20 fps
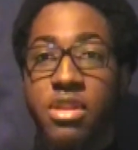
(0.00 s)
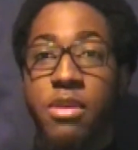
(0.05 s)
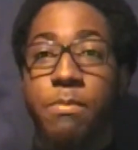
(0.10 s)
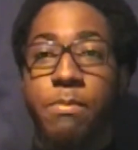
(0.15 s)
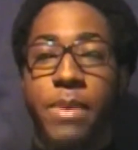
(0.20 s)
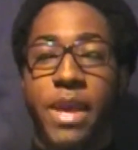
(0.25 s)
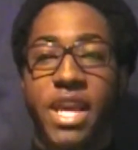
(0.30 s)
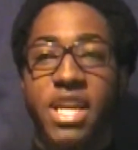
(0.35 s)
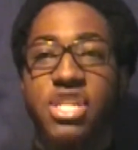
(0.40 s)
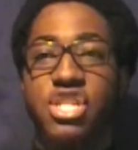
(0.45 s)
the
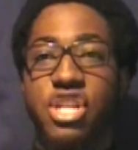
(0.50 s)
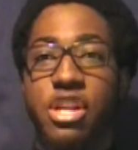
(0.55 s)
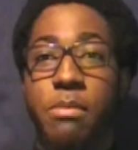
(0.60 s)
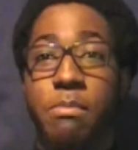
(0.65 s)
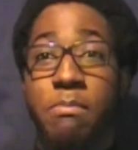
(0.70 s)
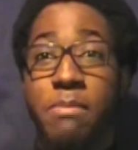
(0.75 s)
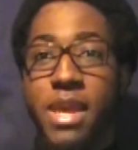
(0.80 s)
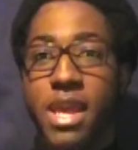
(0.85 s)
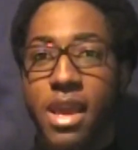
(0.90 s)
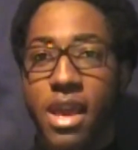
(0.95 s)
patient
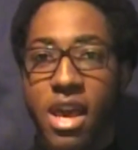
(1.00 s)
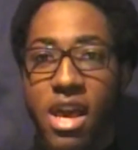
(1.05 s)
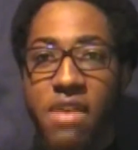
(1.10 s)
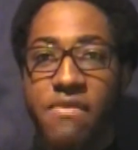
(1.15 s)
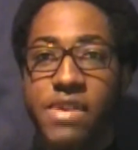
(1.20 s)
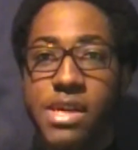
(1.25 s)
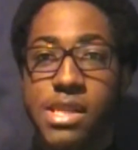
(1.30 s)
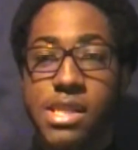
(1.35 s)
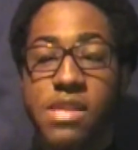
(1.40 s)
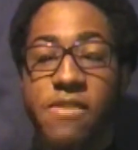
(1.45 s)
may
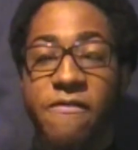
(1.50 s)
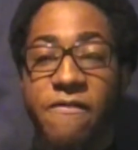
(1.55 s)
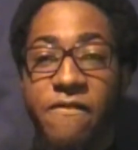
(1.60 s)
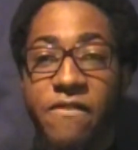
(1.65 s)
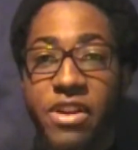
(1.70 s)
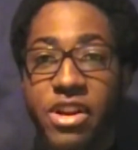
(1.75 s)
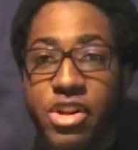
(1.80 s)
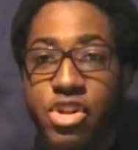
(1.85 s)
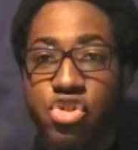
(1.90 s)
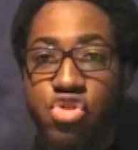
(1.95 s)
have a
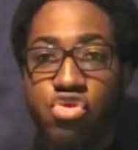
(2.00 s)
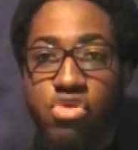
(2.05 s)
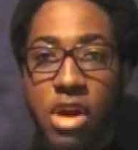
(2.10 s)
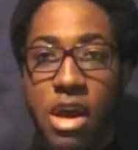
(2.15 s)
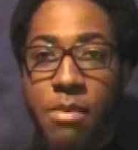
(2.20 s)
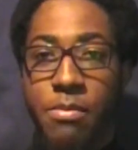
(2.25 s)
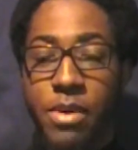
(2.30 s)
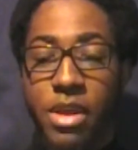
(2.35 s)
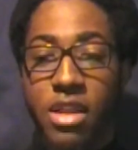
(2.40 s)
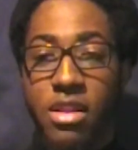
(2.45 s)
severe
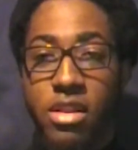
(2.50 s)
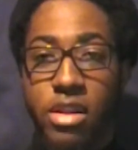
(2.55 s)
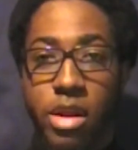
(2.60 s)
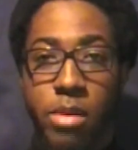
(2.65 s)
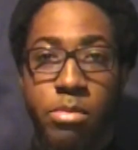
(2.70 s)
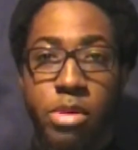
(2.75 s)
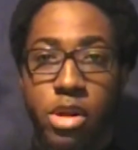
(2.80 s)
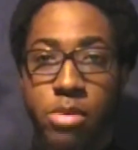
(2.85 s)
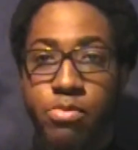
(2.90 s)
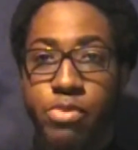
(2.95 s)
drop in their
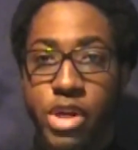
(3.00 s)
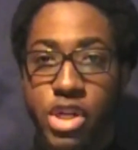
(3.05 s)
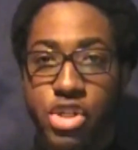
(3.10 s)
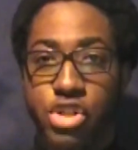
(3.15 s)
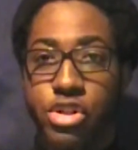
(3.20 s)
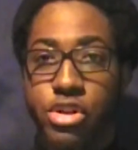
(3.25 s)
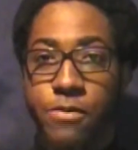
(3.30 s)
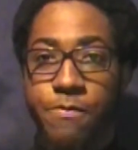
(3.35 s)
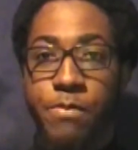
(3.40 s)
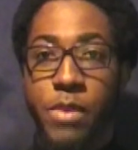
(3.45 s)
blood
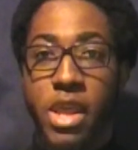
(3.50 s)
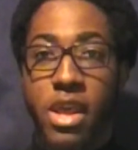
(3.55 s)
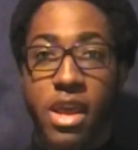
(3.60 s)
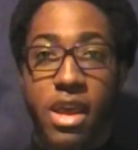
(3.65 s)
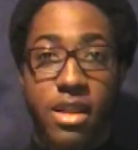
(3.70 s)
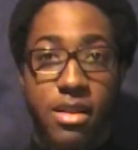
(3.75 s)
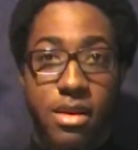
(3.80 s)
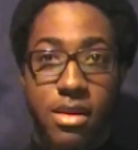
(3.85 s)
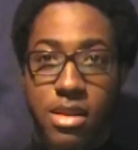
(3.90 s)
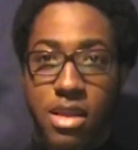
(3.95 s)
pressure,
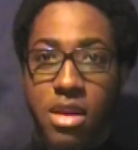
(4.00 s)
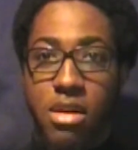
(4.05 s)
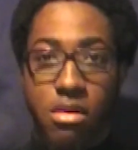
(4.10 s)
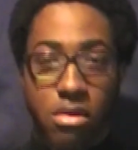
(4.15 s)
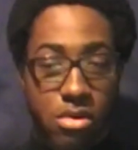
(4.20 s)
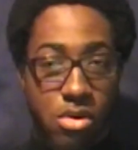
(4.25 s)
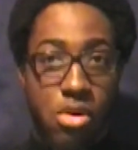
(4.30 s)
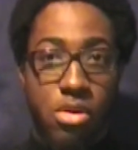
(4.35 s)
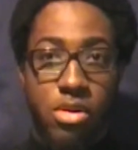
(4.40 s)
and this can